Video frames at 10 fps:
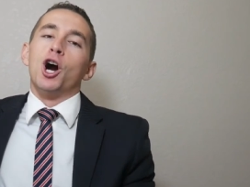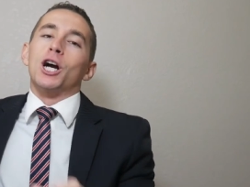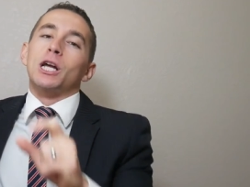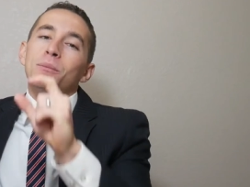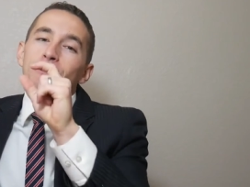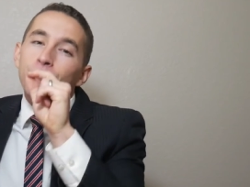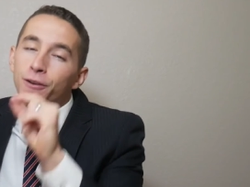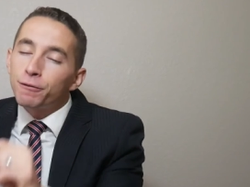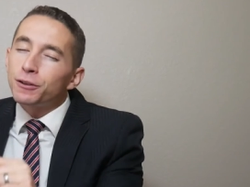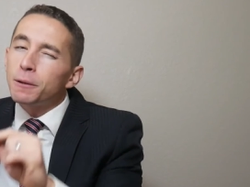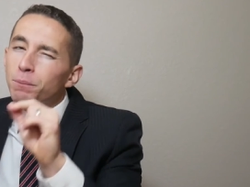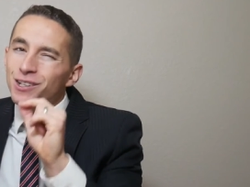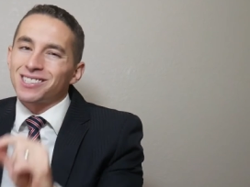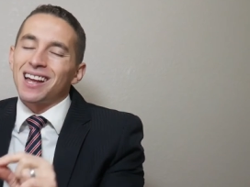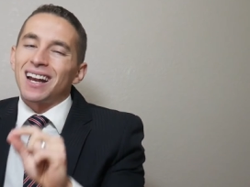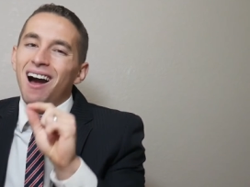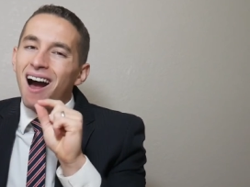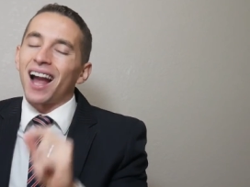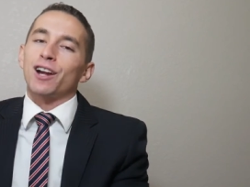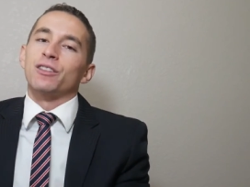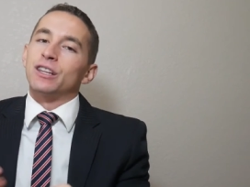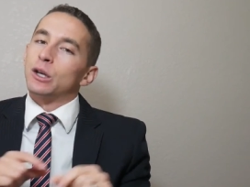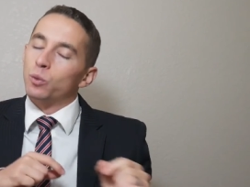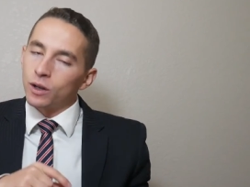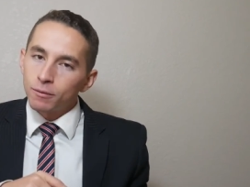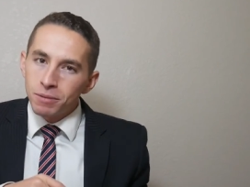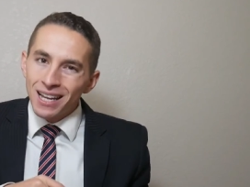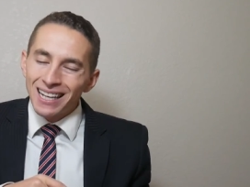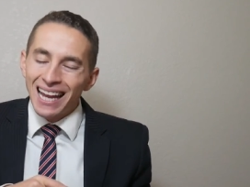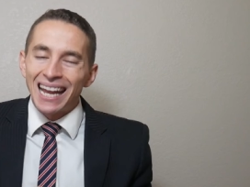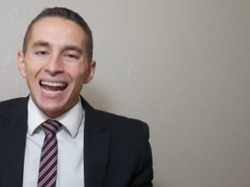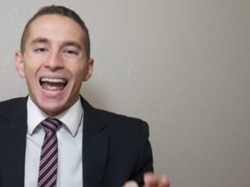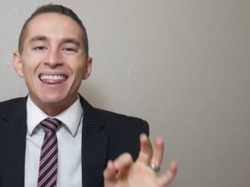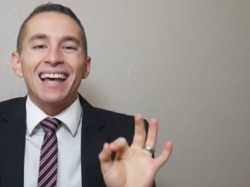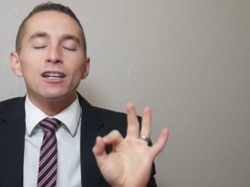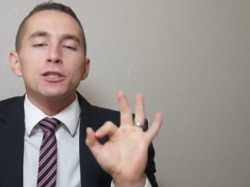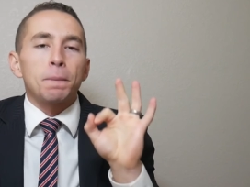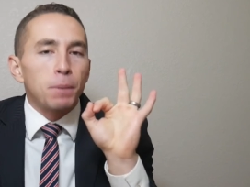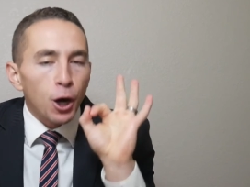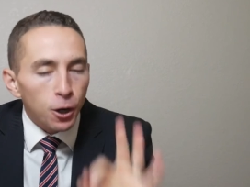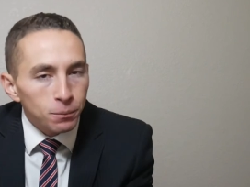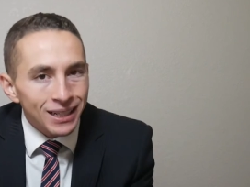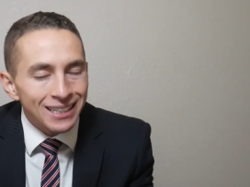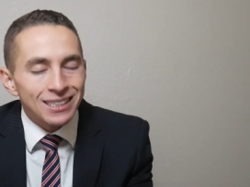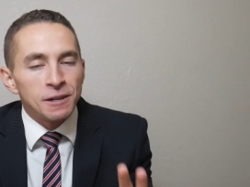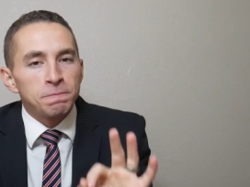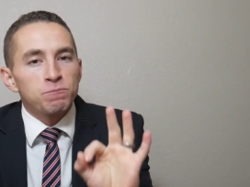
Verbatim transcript: are going to be 50% higher than they would have been, and that is a permanent